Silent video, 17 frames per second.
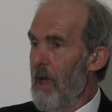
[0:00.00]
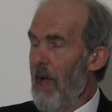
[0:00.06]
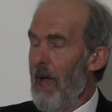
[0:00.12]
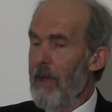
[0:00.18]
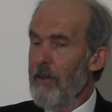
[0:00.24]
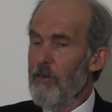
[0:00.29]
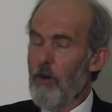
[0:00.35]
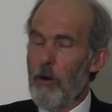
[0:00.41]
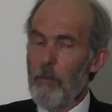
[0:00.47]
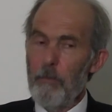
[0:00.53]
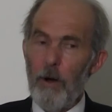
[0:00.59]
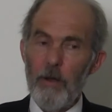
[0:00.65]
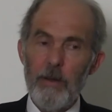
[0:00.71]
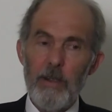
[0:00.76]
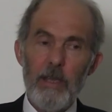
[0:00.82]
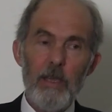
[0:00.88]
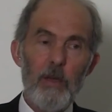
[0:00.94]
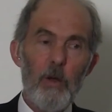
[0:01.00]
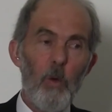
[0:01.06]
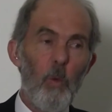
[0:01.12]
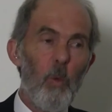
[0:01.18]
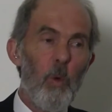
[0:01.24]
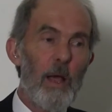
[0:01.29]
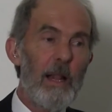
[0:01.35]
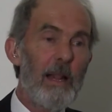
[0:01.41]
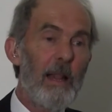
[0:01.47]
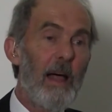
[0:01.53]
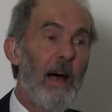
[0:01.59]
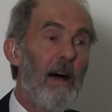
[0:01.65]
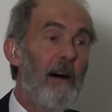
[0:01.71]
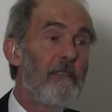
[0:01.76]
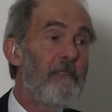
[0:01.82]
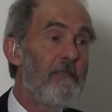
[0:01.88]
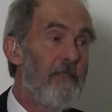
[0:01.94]
And your body
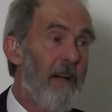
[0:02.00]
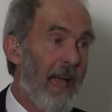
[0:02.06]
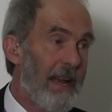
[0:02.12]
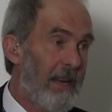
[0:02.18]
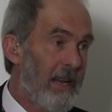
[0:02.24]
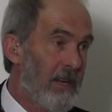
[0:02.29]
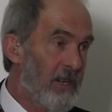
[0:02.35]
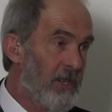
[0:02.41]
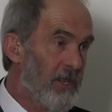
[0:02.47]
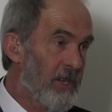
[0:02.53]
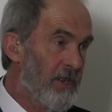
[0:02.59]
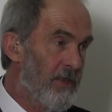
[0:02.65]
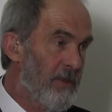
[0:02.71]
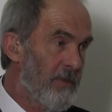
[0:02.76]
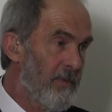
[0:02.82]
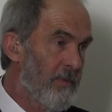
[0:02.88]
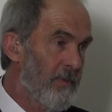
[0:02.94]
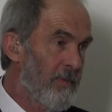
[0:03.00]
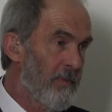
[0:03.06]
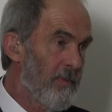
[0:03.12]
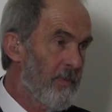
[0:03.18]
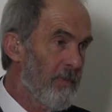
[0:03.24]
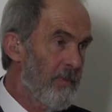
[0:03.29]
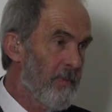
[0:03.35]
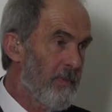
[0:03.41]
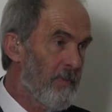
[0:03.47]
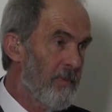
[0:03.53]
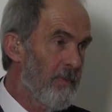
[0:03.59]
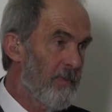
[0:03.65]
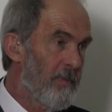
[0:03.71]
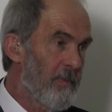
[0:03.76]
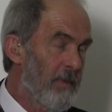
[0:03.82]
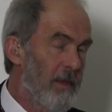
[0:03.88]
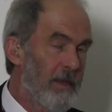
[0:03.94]
will vanish
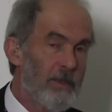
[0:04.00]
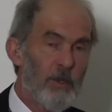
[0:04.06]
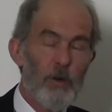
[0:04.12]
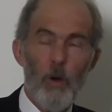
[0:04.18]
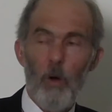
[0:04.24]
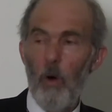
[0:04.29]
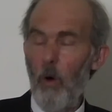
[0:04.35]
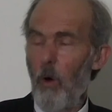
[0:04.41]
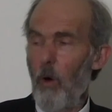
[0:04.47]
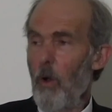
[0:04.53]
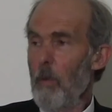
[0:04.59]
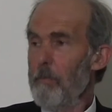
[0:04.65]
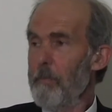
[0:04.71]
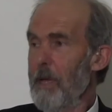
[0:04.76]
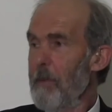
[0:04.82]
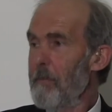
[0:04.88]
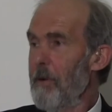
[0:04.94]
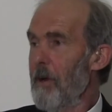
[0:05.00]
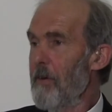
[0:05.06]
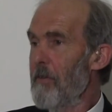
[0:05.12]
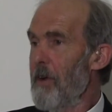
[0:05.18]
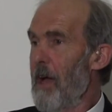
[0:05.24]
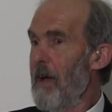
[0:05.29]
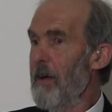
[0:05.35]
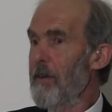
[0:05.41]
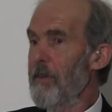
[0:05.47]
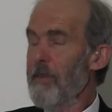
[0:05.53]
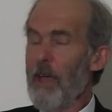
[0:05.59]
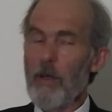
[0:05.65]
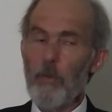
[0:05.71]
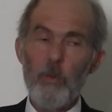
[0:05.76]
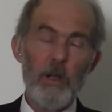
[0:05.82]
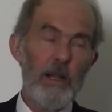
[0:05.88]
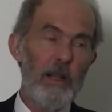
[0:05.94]
to all people around.
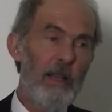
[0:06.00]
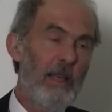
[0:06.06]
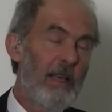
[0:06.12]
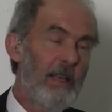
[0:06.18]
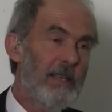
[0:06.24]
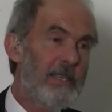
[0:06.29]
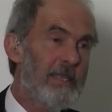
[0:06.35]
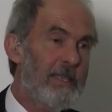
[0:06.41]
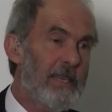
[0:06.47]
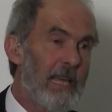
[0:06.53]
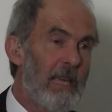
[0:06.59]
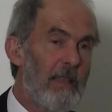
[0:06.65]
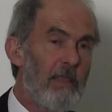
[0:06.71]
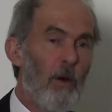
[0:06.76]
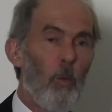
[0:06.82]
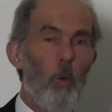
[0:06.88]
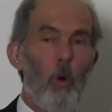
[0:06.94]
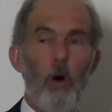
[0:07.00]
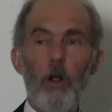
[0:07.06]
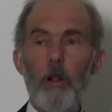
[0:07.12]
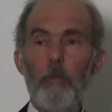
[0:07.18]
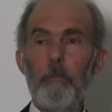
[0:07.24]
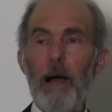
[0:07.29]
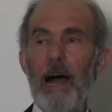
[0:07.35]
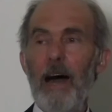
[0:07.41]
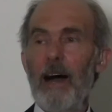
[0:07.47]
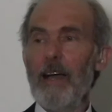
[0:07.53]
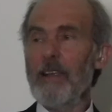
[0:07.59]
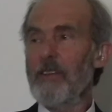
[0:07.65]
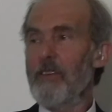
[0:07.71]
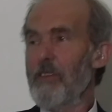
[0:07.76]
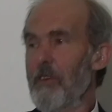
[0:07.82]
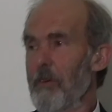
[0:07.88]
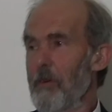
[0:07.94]
They will see the wall
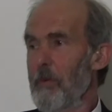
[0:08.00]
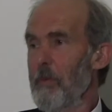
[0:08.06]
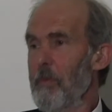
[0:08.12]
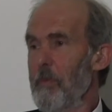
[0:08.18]
behind you.